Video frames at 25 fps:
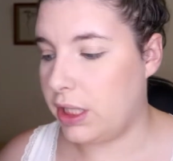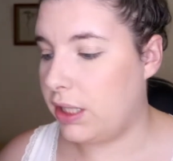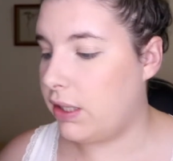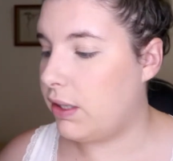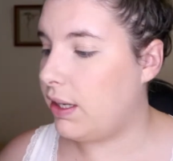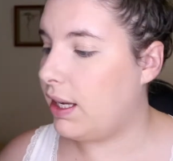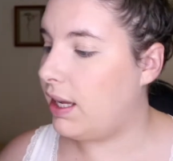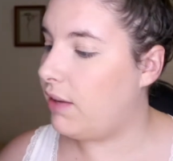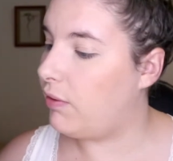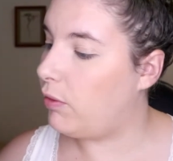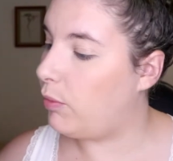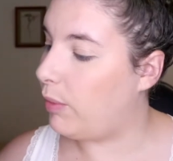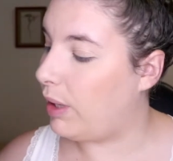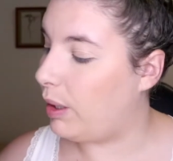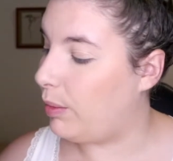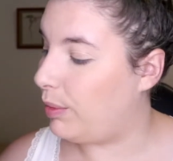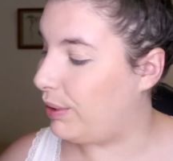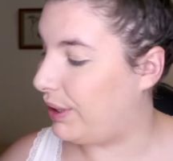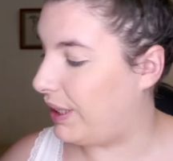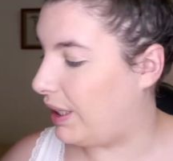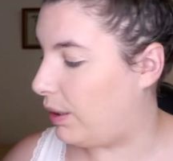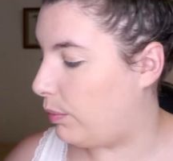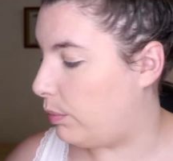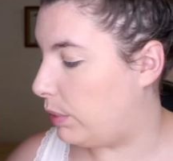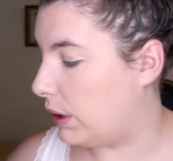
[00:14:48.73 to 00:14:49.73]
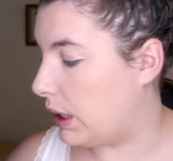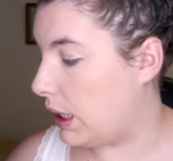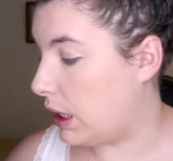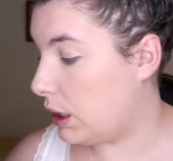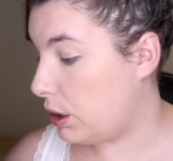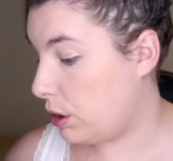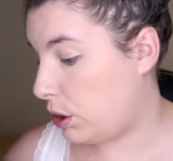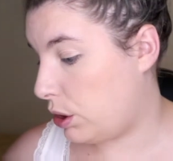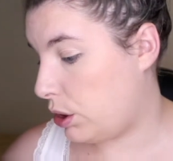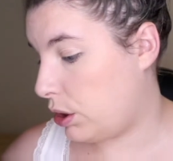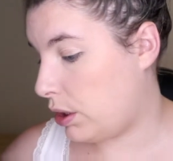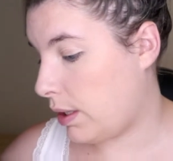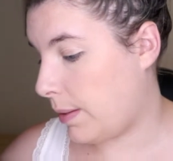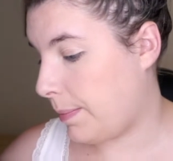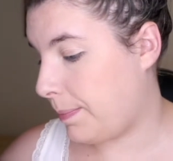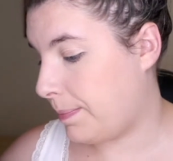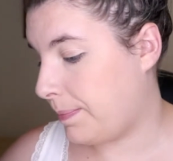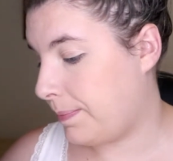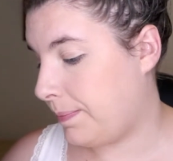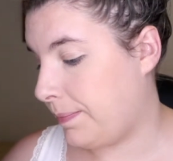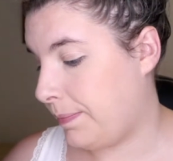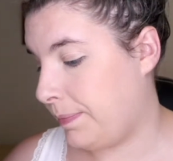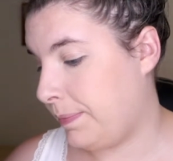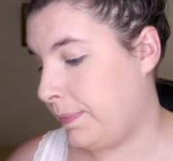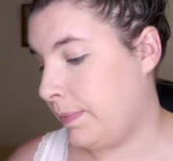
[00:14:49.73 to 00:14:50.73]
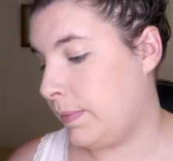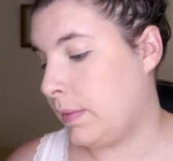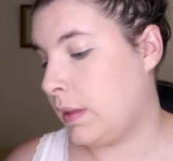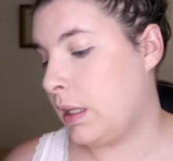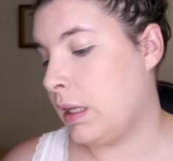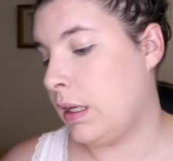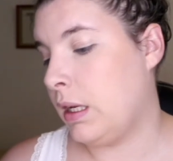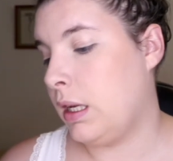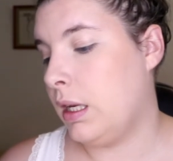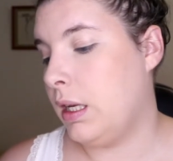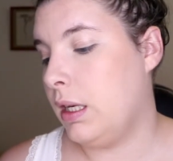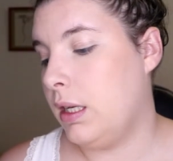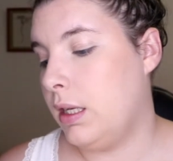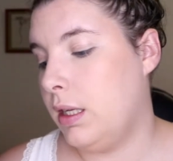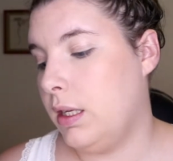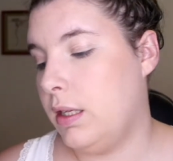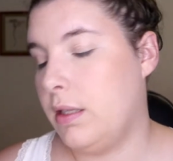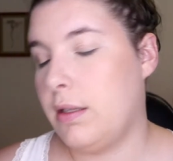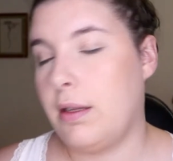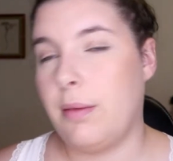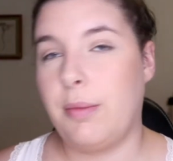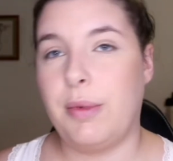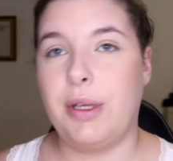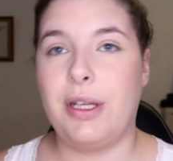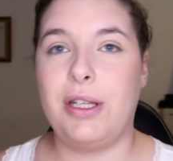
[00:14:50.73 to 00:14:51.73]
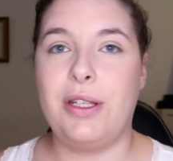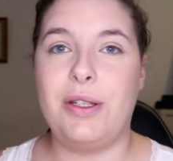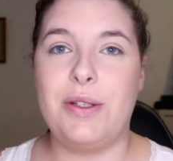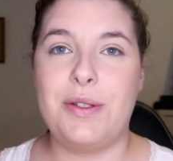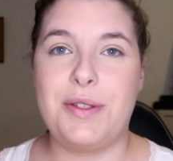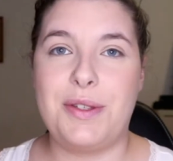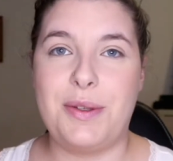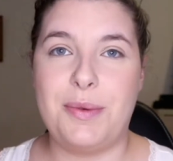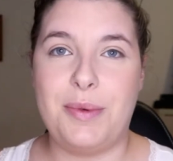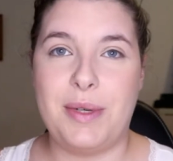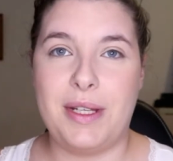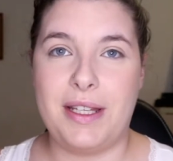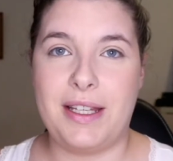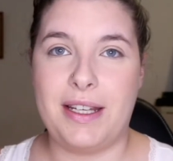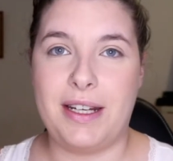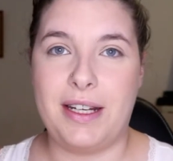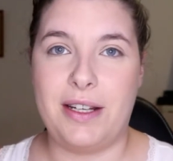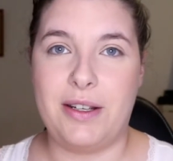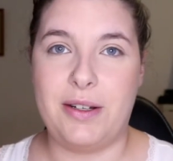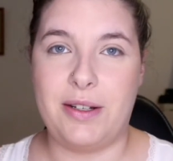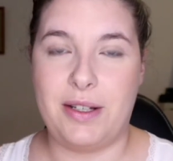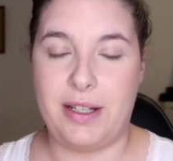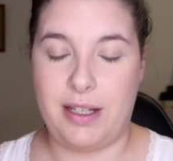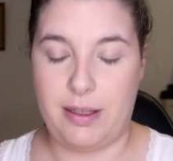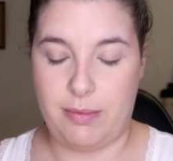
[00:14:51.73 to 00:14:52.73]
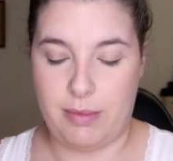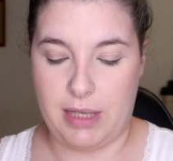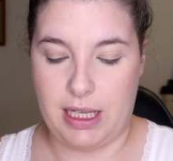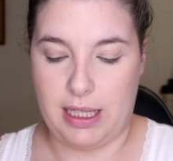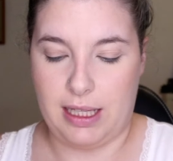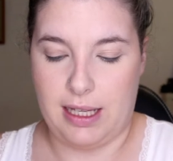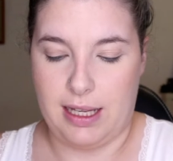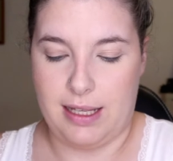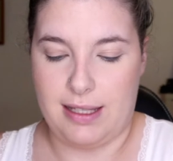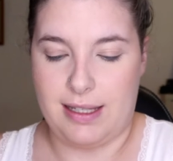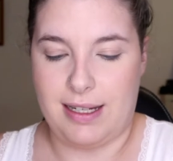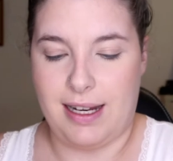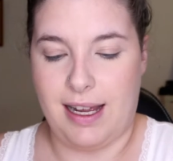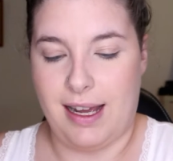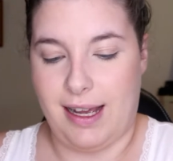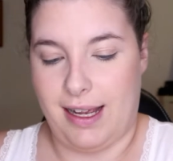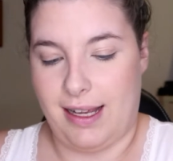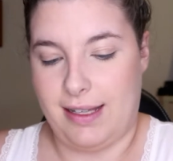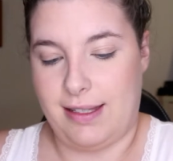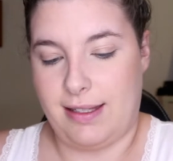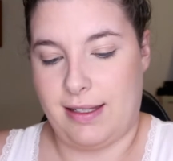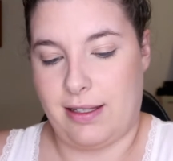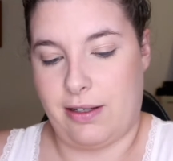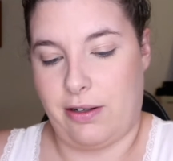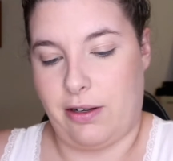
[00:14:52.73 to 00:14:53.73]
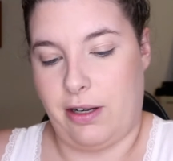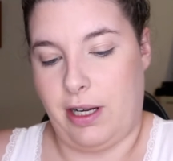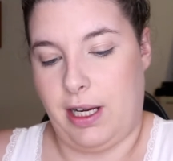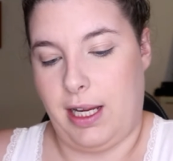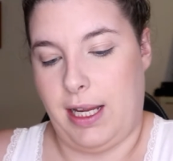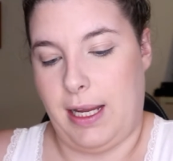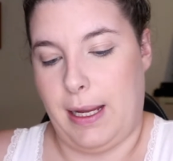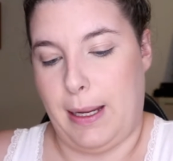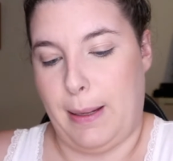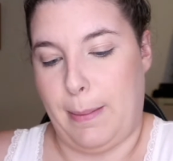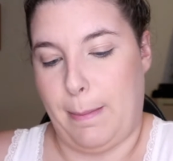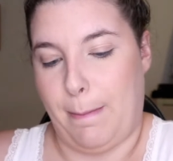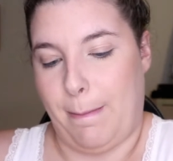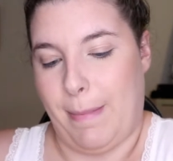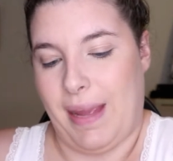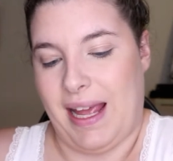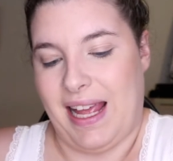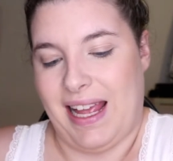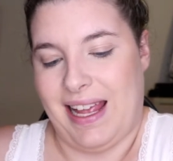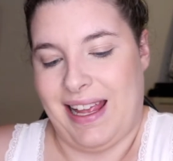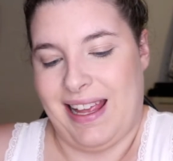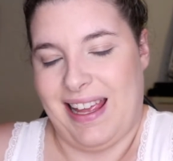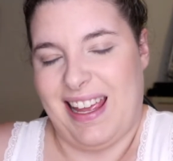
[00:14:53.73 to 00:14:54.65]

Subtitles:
I don't have a Maybelline blush. So I'm going to use the one that I got in my last ice cream